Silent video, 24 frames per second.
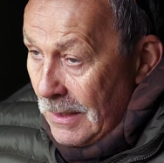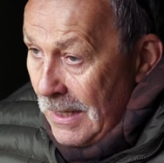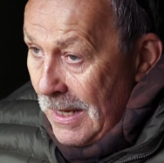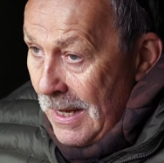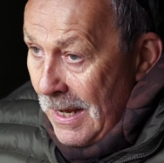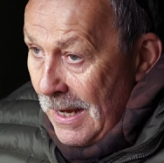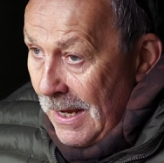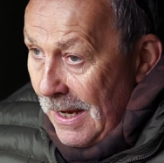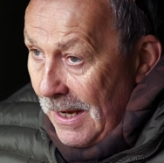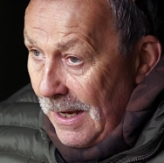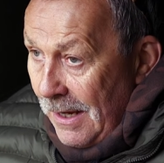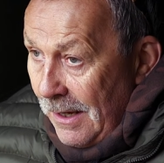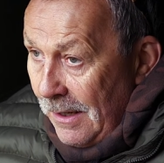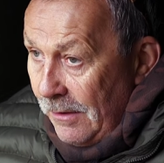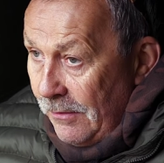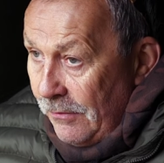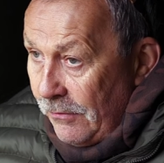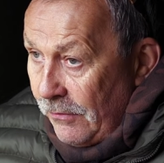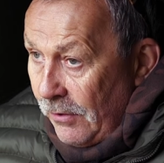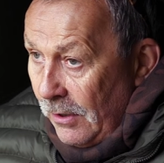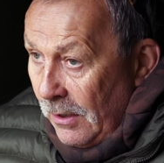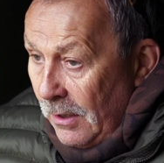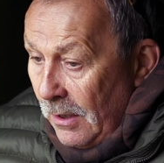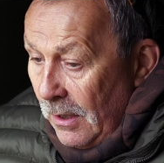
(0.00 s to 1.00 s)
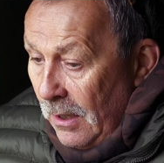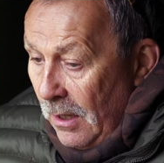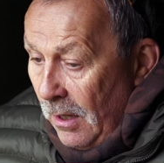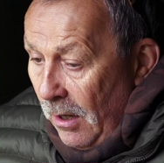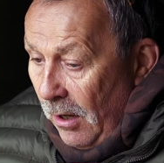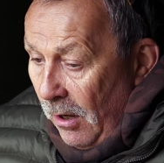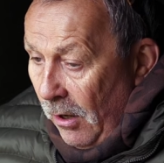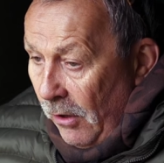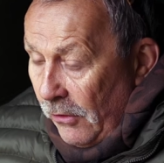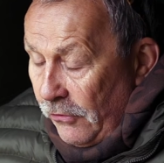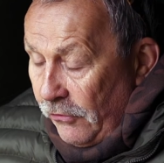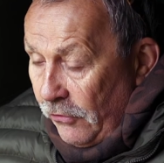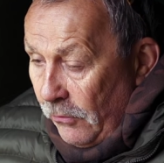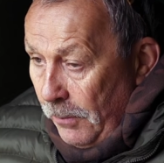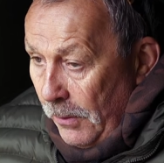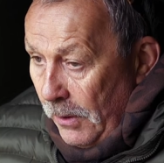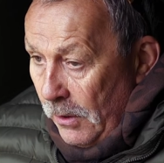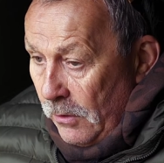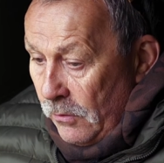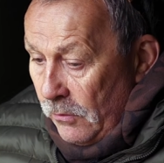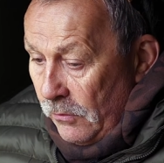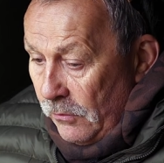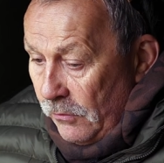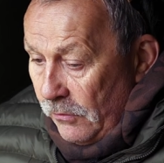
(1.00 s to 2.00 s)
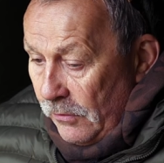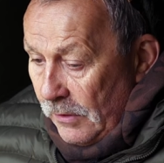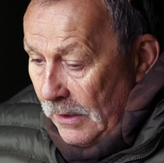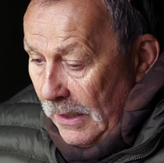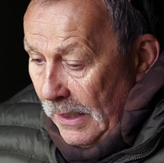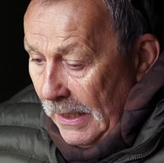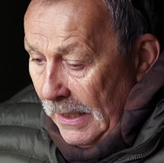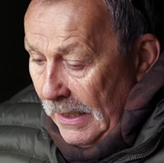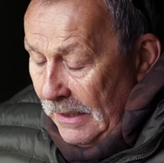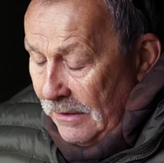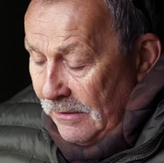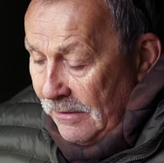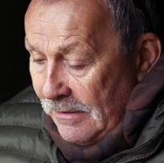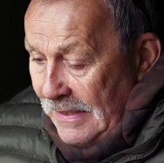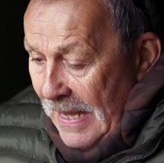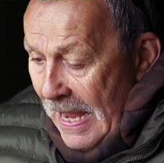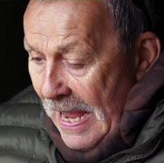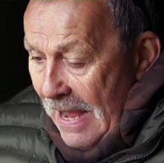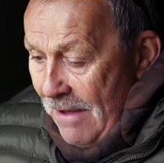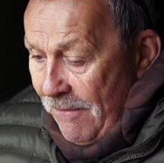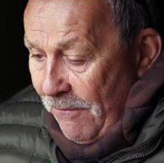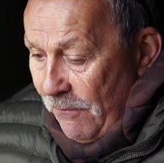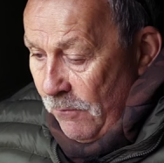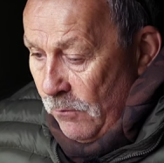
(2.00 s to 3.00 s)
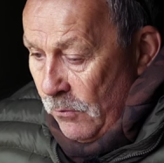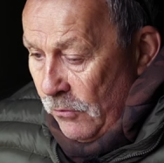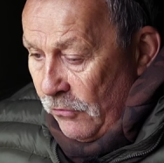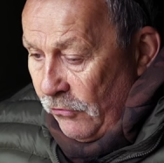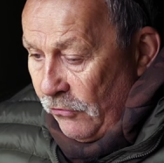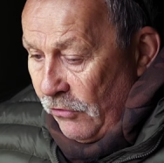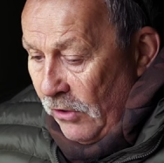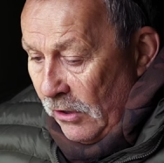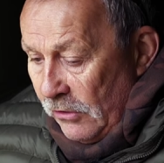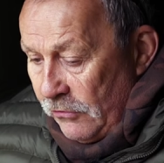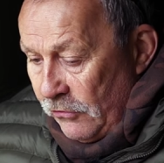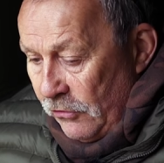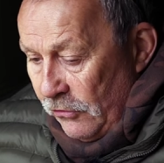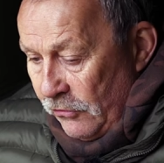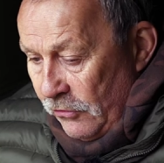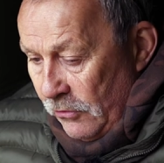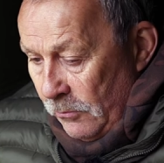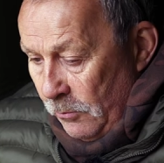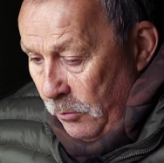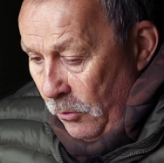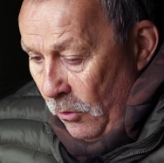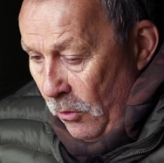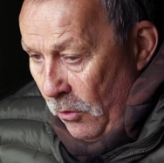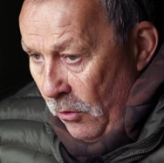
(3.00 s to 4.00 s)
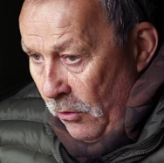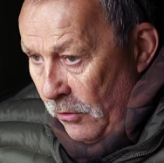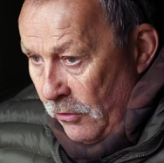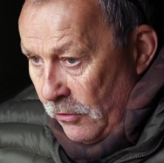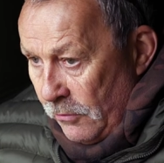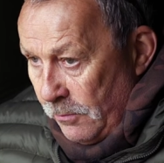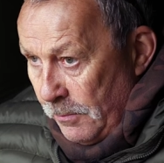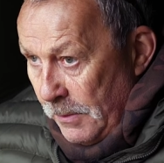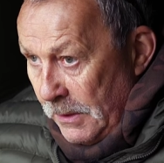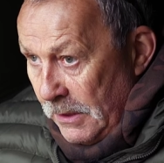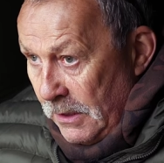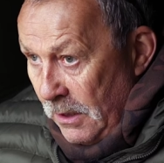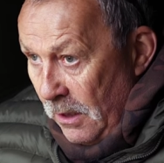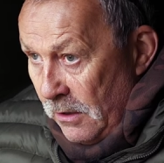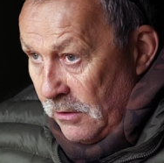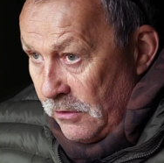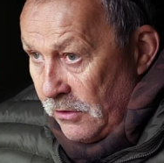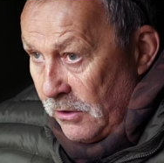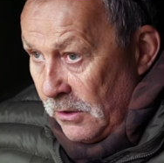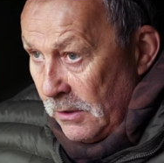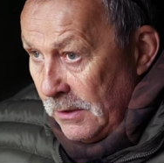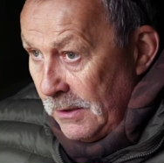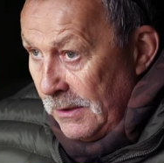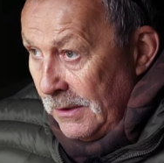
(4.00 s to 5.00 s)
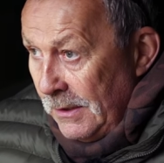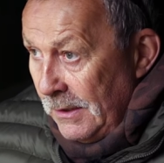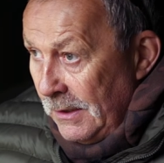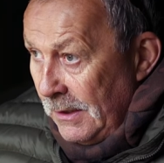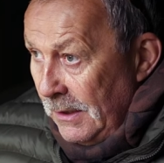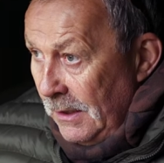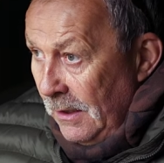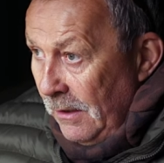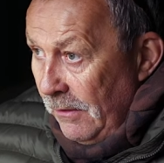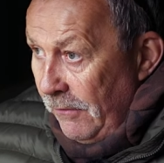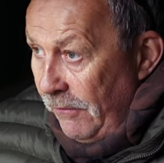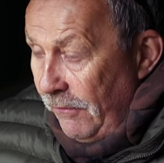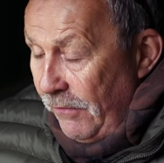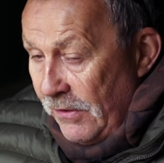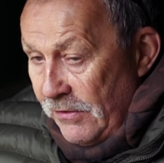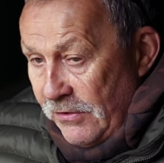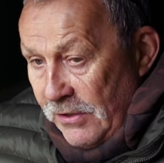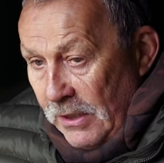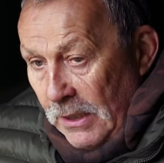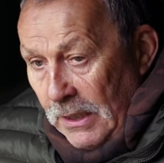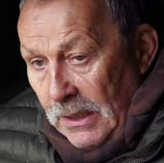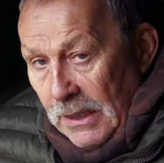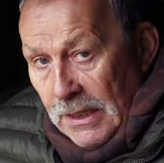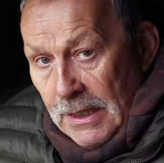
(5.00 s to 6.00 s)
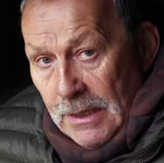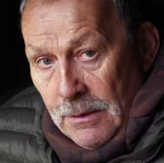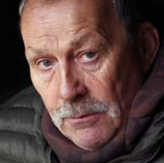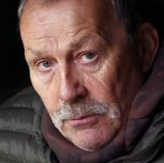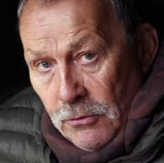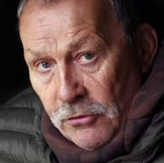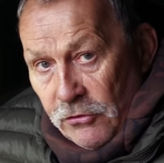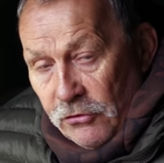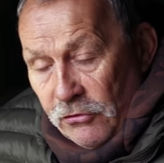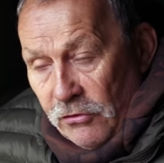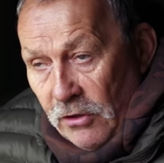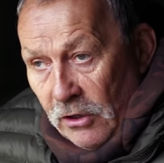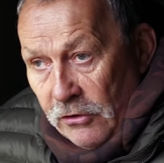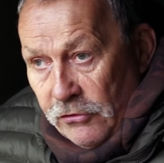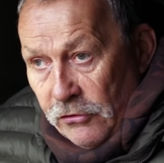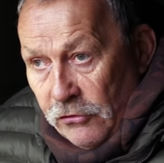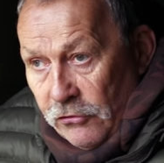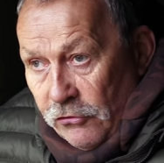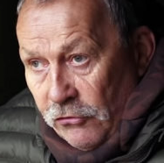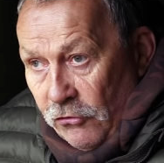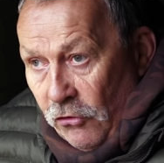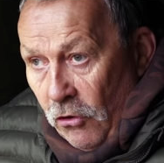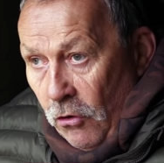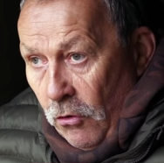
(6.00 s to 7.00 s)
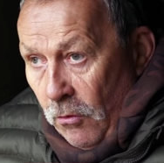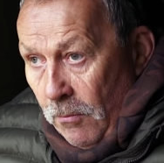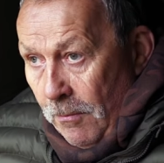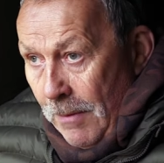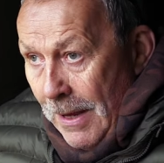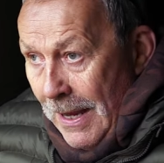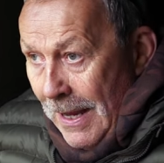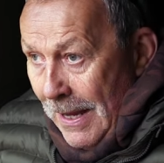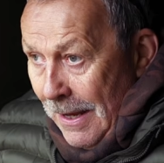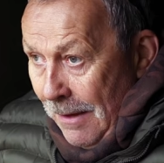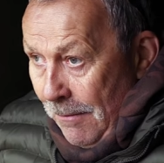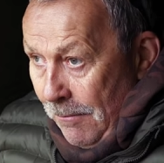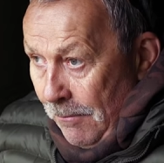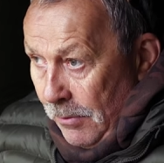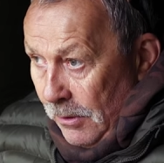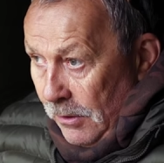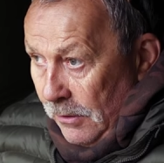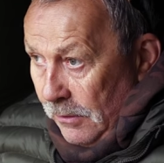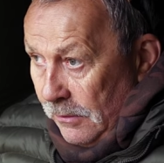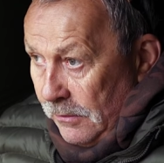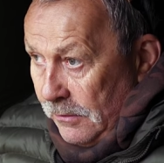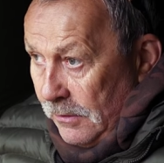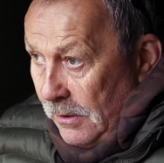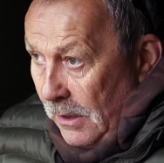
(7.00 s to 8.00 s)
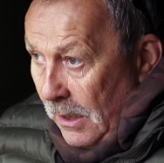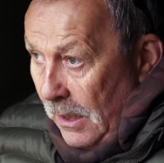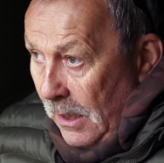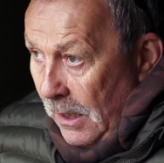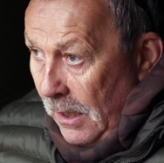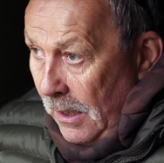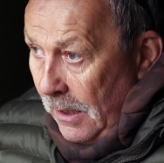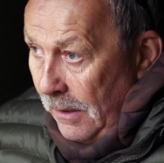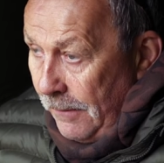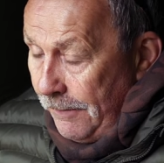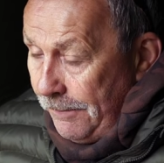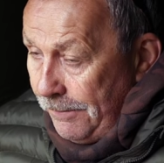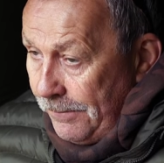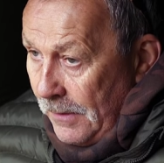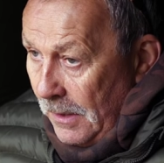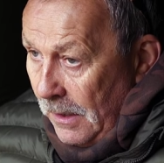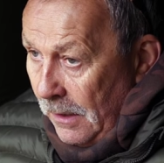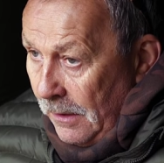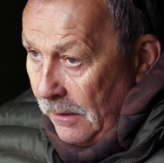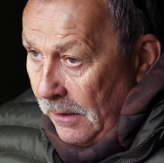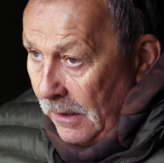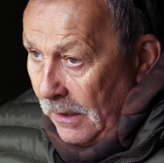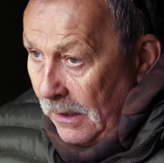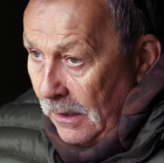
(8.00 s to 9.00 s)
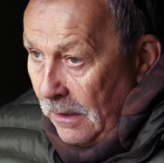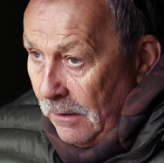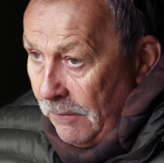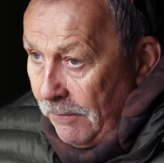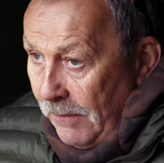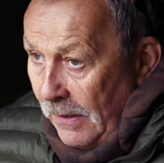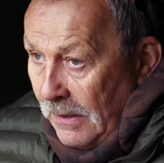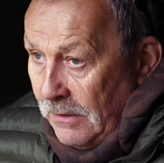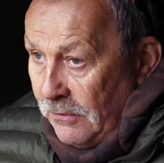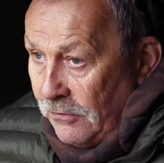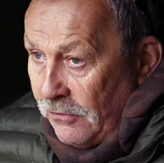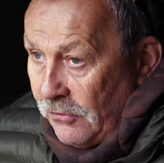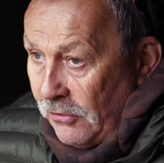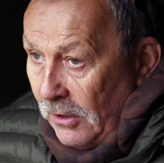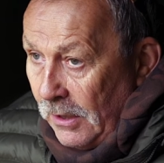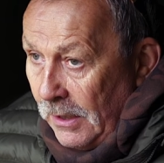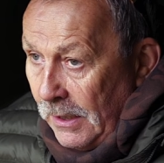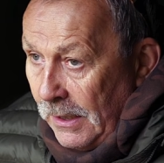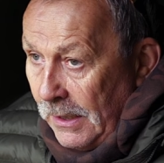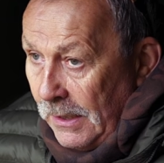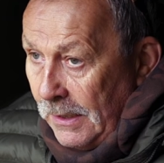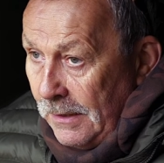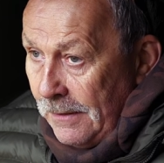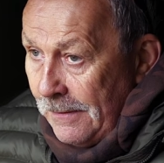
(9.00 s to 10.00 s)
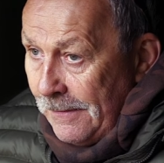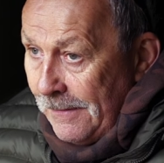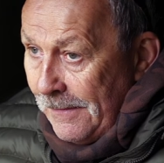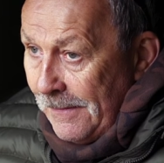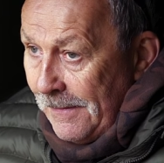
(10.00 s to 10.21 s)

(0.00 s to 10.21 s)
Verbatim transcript: And I suppose his death was such a surprise because physically he was such a strong man, but uh, I think eventually